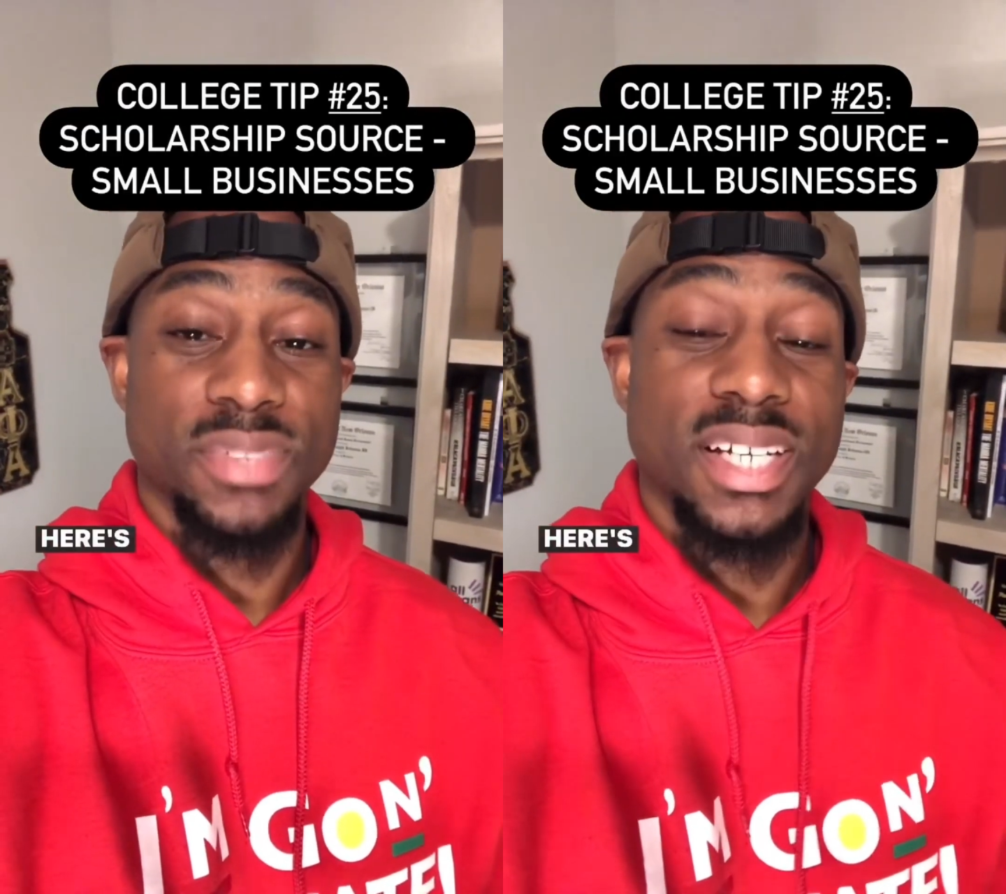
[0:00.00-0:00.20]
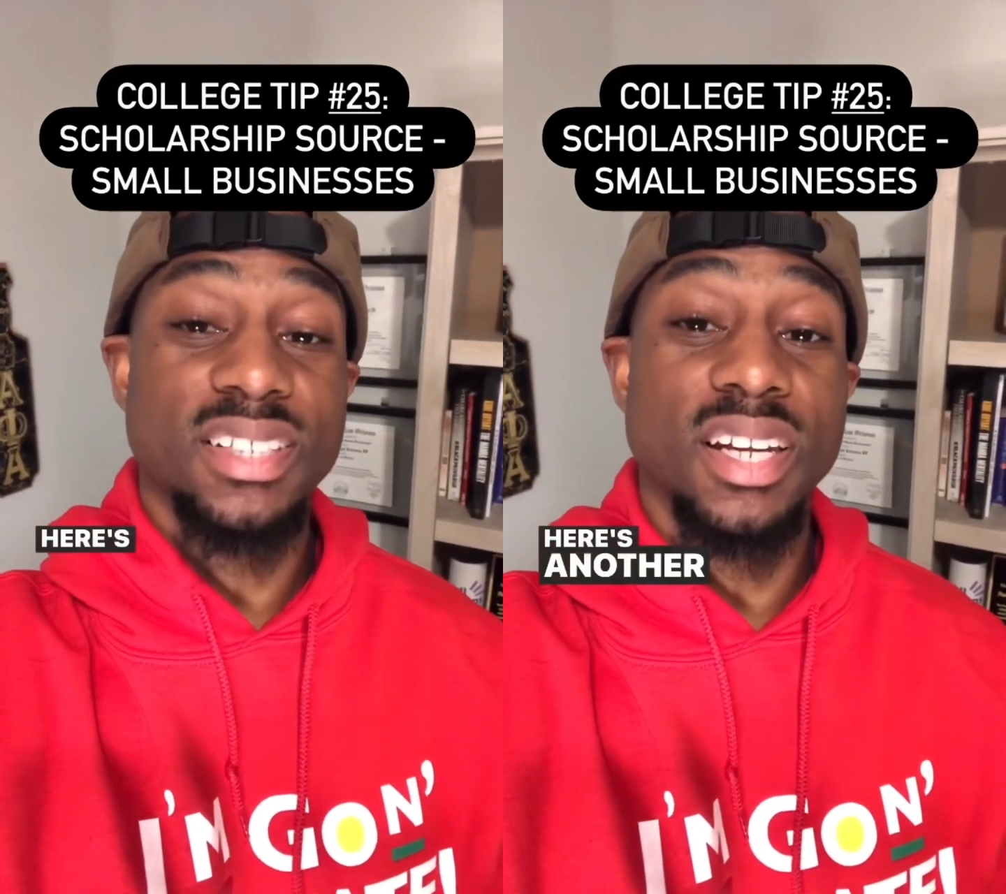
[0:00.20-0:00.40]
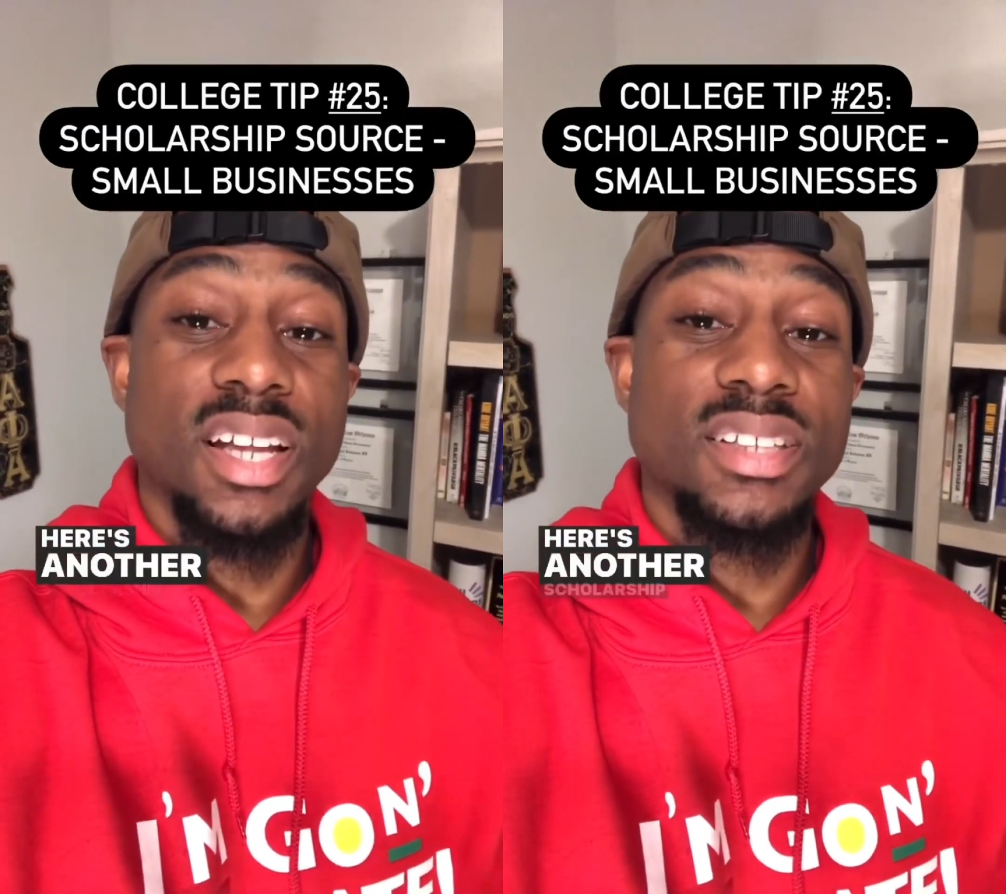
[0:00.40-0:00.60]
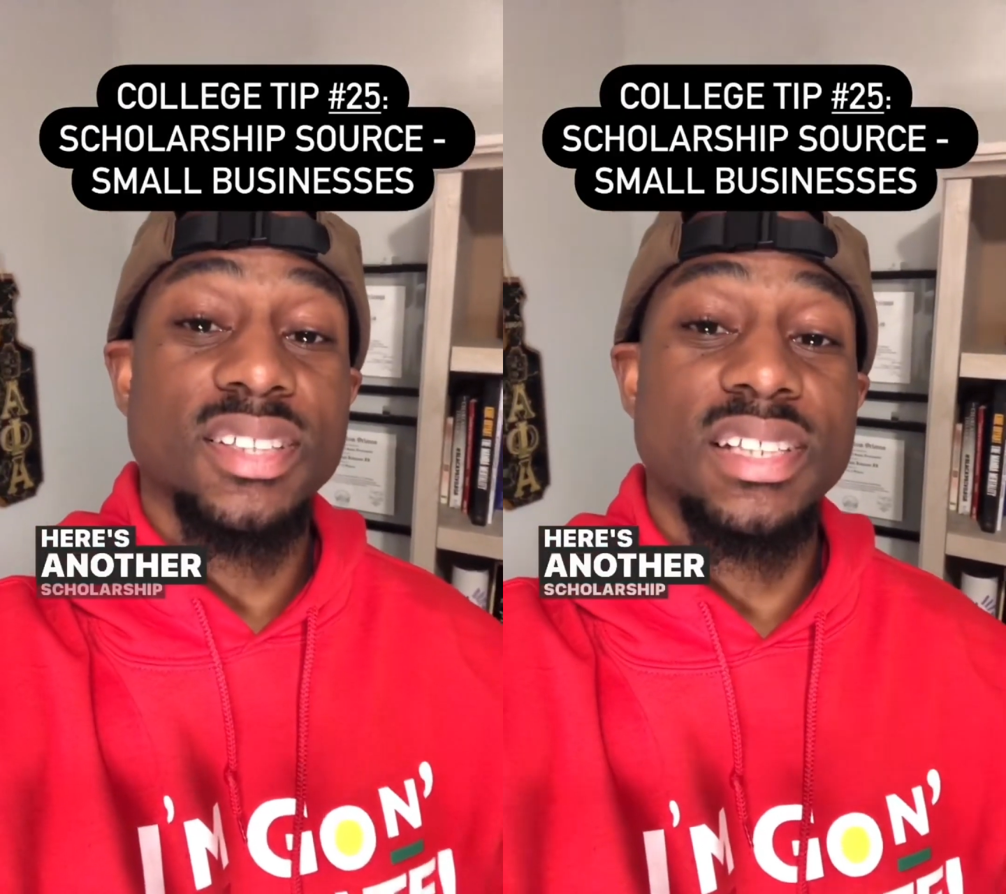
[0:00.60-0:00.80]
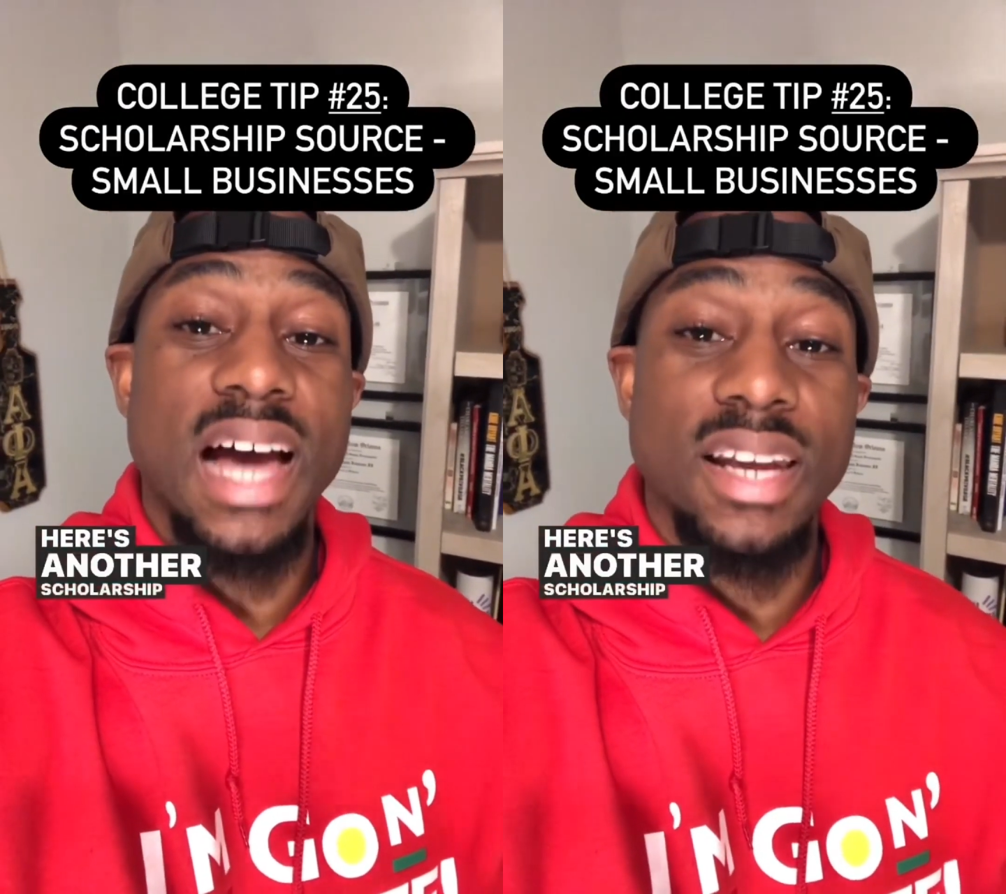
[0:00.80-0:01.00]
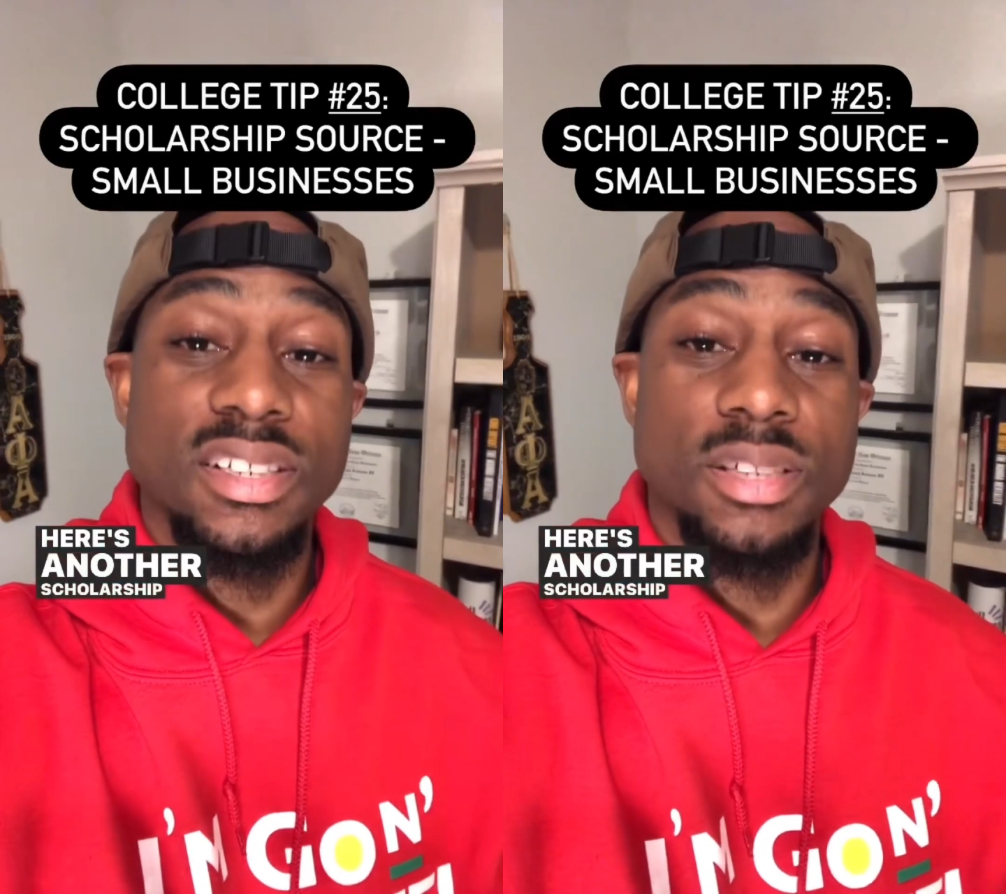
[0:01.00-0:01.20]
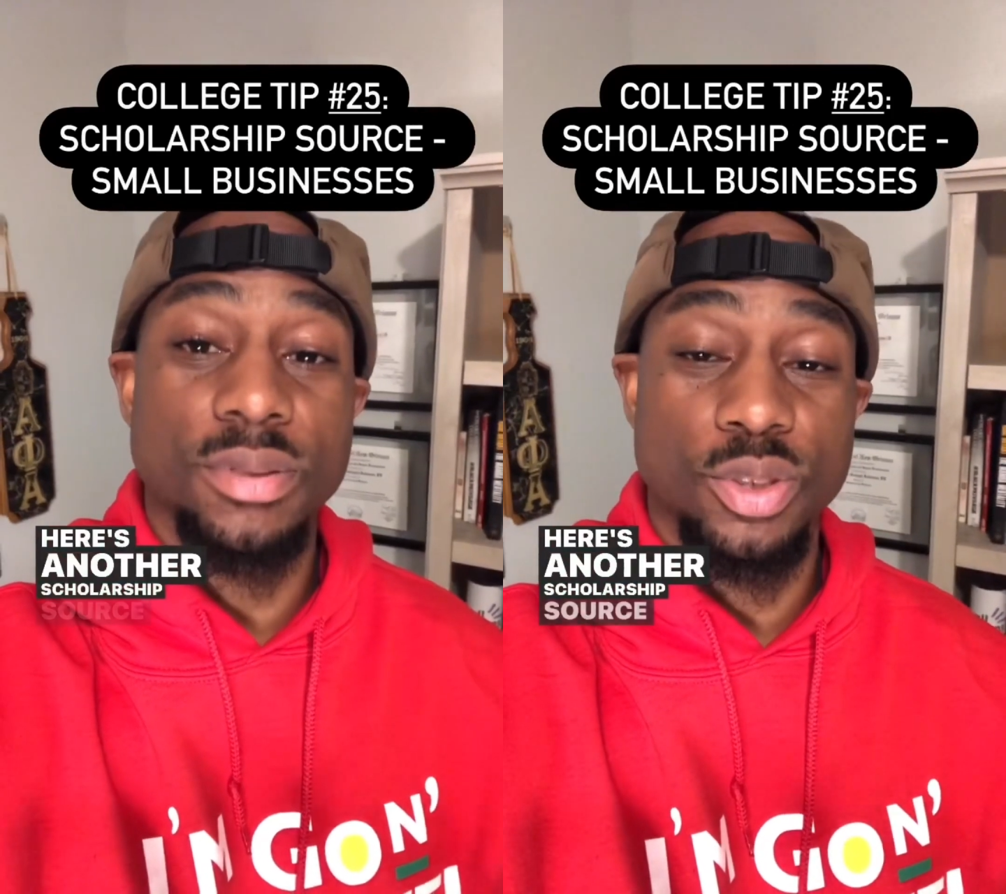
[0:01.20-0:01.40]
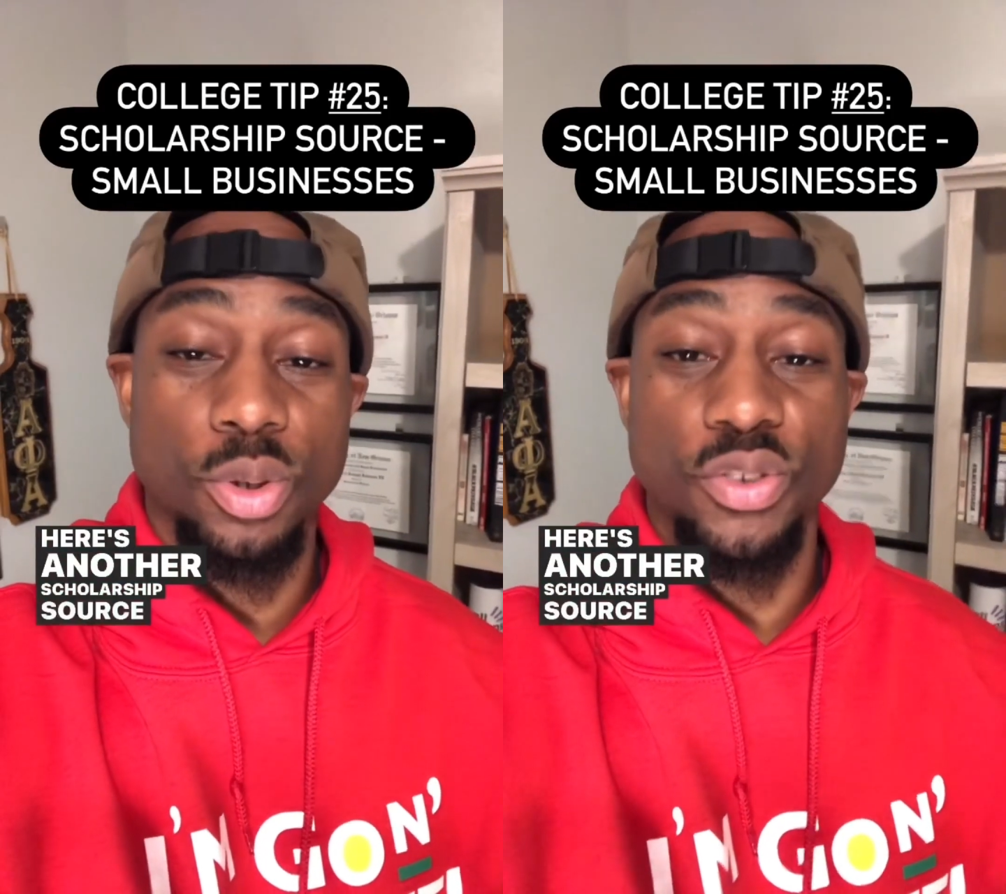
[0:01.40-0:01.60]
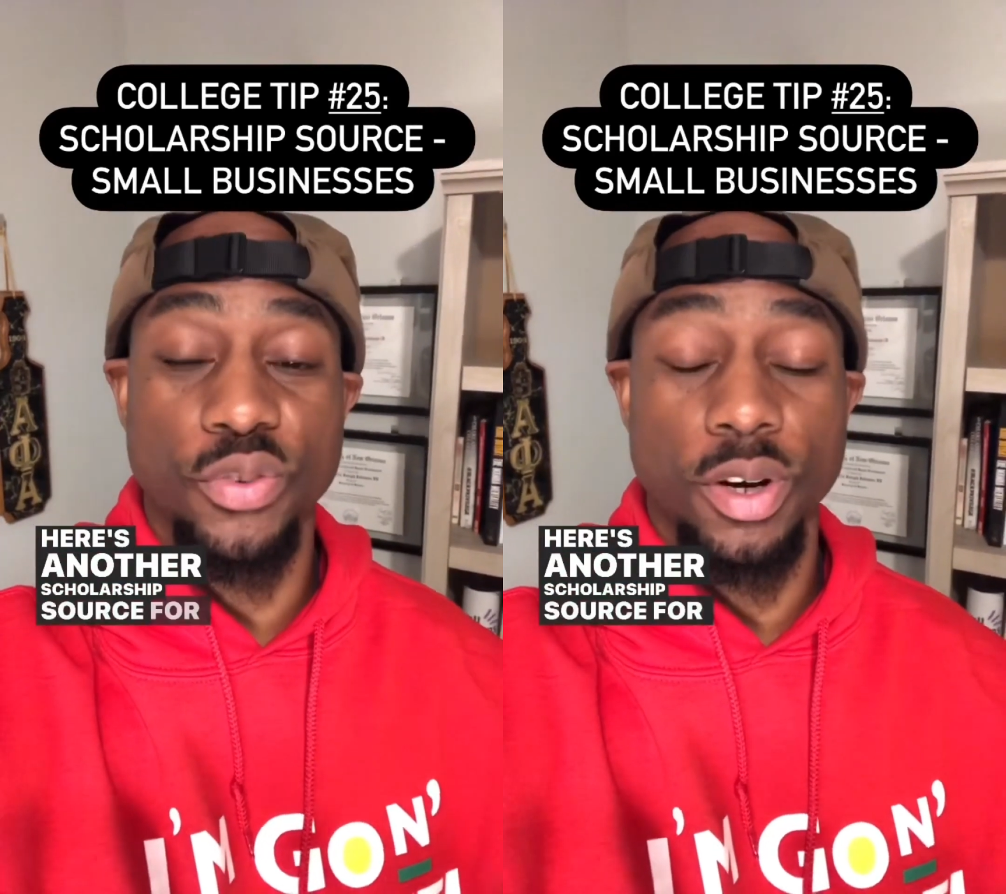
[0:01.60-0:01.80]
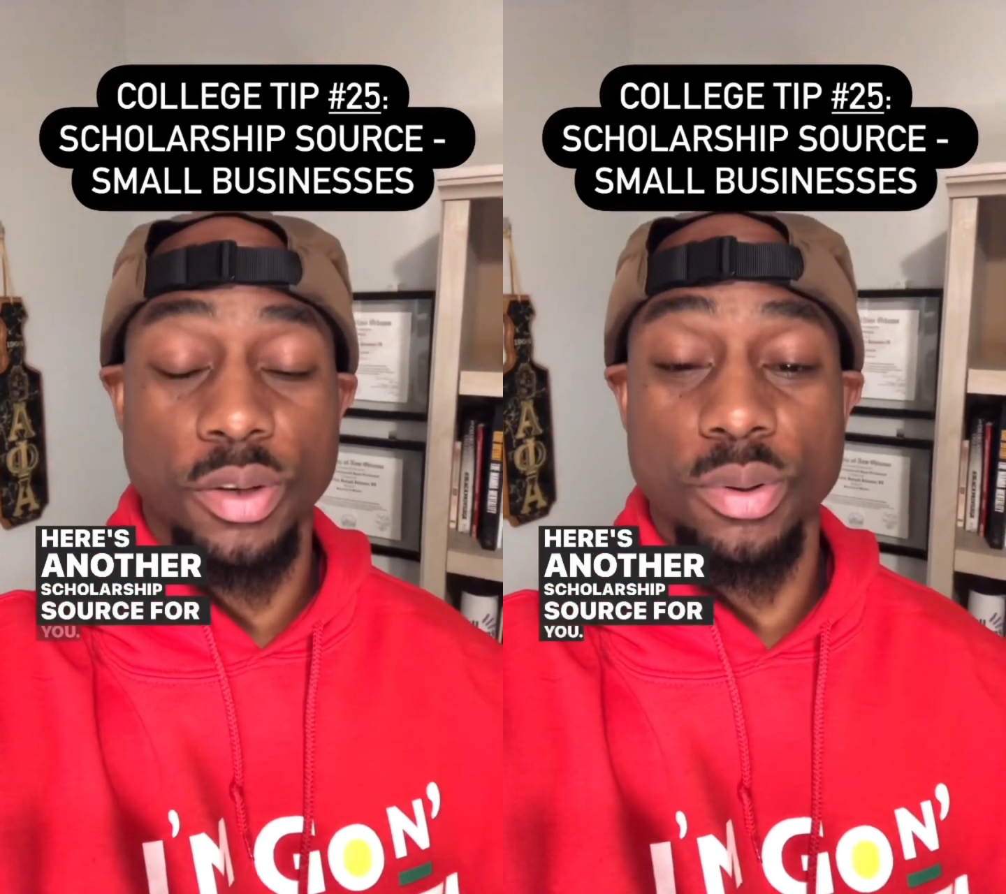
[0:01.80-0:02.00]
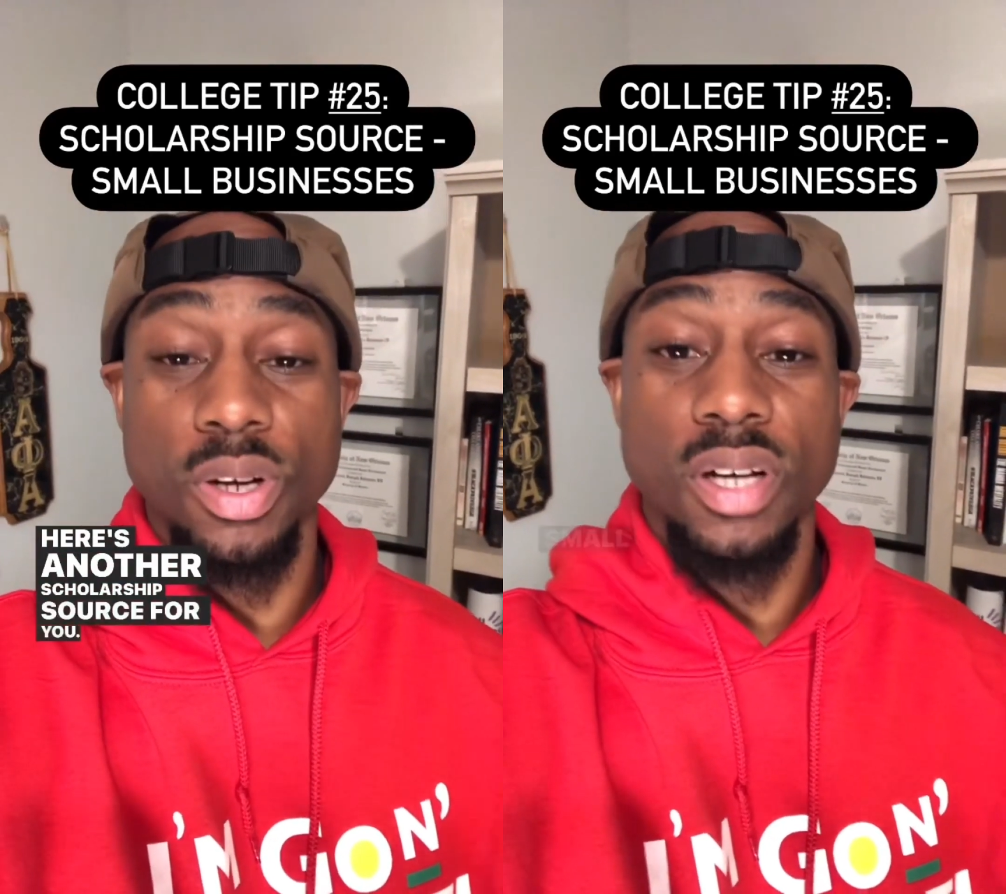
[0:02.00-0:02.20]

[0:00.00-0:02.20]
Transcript: Here's another scholarship source for you